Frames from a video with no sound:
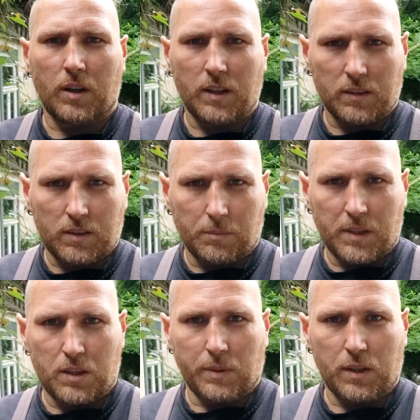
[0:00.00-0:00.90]
additive
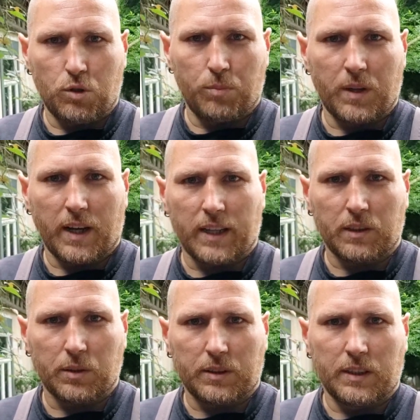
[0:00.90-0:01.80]
mixes with the
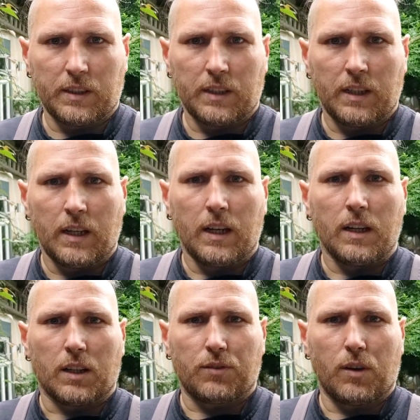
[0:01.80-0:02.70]
transmission oil when the
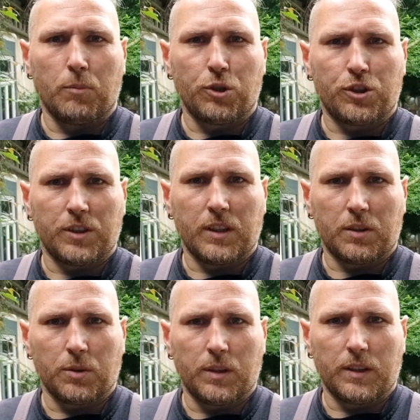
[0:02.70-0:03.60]
vehicle is
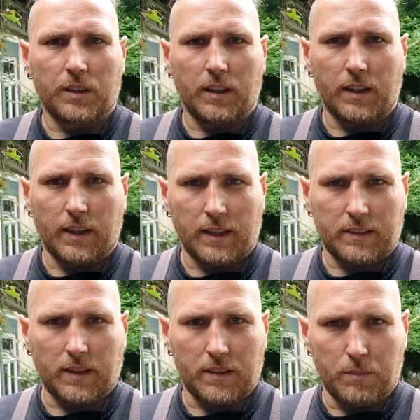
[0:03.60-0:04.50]
moving. The
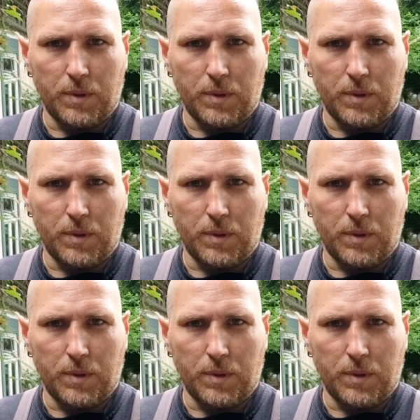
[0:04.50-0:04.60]
first